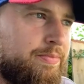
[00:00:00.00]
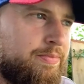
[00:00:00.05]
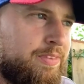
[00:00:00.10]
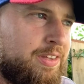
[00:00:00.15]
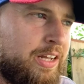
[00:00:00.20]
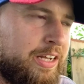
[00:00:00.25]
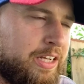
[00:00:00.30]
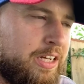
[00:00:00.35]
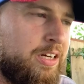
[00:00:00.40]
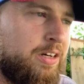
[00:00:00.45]

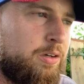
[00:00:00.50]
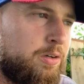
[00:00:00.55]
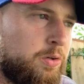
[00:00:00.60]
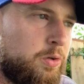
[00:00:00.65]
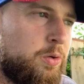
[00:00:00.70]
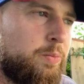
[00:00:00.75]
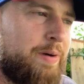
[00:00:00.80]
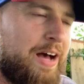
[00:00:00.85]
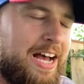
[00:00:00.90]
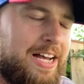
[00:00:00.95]
like a
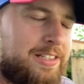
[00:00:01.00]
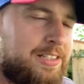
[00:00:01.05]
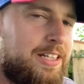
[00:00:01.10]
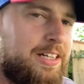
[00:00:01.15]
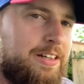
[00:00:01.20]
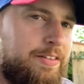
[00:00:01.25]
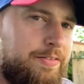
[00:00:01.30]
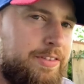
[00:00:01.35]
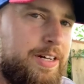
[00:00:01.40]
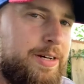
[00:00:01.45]
whole
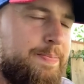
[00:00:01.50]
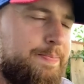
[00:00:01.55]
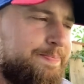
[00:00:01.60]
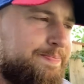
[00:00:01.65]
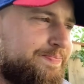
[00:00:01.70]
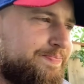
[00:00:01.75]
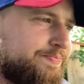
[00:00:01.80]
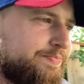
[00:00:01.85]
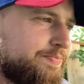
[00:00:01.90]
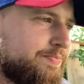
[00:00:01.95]
basket of them.
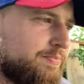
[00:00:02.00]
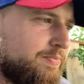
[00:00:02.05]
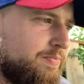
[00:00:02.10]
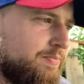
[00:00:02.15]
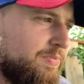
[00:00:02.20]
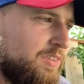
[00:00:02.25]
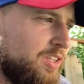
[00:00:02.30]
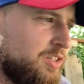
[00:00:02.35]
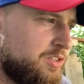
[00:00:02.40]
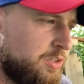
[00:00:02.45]

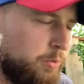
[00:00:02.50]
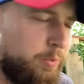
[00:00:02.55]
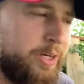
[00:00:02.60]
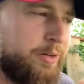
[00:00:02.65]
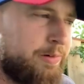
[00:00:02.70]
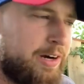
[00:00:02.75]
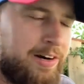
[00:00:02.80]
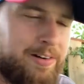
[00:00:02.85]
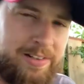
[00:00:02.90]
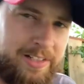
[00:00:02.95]
So we
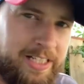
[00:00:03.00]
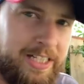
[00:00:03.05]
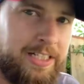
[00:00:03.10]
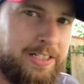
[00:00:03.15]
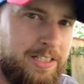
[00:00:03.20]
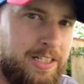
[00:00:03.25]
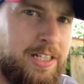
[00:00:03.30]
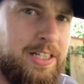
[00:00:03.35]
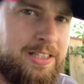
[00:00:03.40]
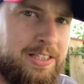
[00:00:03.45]
rarely get
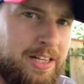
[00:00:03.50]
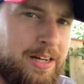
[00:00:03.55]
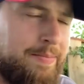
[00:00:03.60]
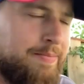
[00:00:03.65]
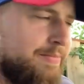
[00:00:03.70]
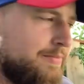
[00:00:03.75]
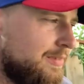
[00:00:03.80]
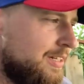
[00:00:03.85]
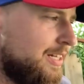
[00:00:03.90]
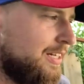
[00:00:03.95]
to eat
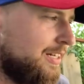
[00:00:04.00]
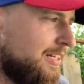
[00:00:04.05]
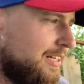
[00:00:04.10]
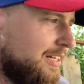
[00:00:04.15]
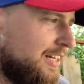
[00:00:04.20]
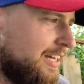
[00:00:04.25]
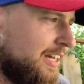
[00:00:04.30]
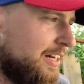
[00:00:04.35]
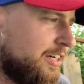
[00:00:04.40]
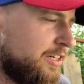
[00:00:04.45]
them
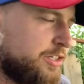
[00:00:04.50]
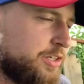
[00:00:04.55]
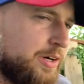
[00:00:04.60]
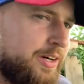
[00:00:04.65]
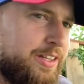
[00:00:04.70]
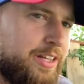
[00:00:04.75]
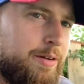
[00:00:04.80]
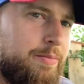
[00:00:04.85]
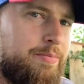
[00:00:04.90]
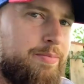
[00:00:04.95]
and
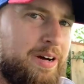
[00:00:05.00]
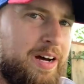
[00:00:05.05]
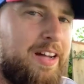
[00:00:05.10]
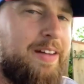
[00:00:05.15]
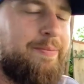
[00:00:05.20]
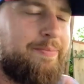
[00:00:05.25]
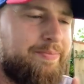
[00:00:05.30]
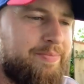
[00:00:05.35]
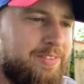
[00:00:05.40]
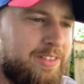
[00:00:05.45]
enjoy them,
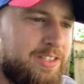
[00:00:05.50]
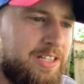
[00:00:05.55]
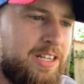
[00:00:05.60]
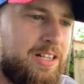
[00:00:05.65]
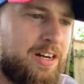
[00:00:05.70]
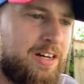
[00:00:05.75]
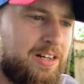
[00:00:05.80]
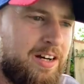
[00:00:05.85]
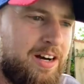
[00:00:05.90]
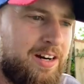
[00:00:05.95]
but
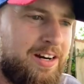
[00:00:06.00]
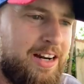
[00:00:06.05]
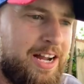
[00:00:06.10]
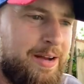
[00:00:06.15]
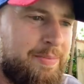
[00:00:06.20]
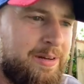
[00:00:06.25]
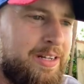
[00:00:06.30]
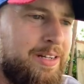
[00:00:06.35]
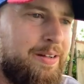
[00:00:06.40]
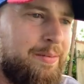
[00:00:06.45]
seeing our daughter
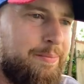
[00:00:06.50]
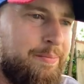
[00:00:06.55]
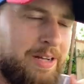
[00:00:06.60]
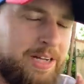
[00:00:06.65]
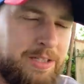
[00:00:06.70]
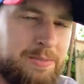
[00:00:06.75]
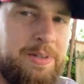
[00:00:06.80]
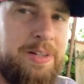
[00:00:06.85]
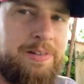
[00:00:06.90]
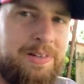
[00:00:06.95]
happy
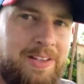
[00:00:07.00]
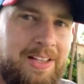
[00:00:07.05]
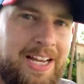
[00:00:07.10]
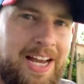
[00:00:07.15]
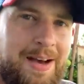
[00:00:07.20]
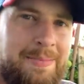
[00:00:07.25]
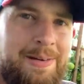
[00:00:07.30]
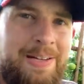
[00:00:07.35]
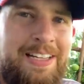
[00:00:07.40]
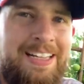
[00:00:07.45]
makes me really
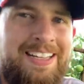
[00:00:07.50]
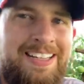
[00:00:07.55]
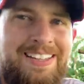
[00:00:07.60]
happy.